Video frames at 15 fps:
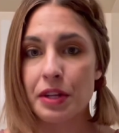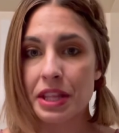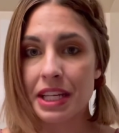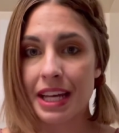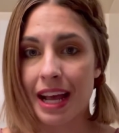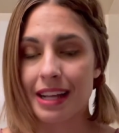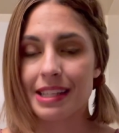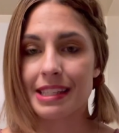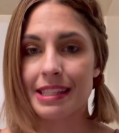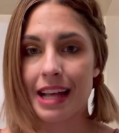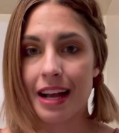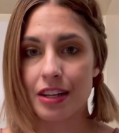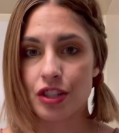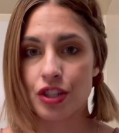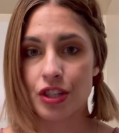the next
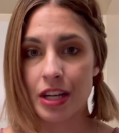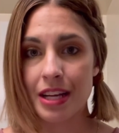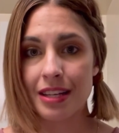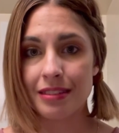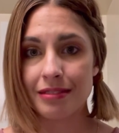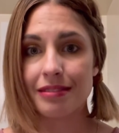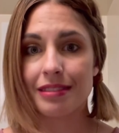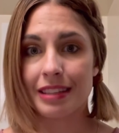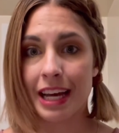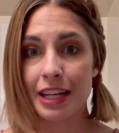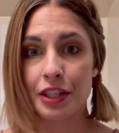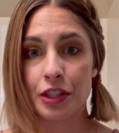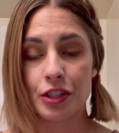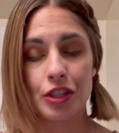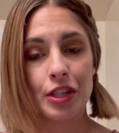section that
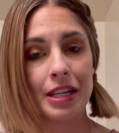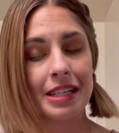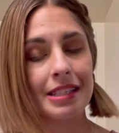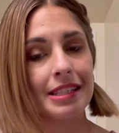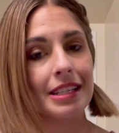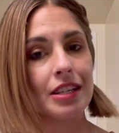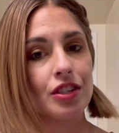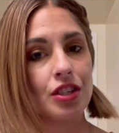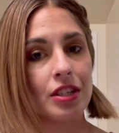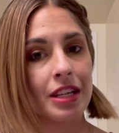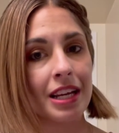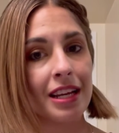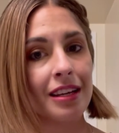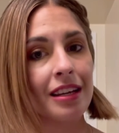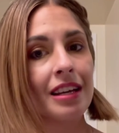you're
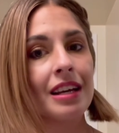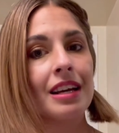transitioning.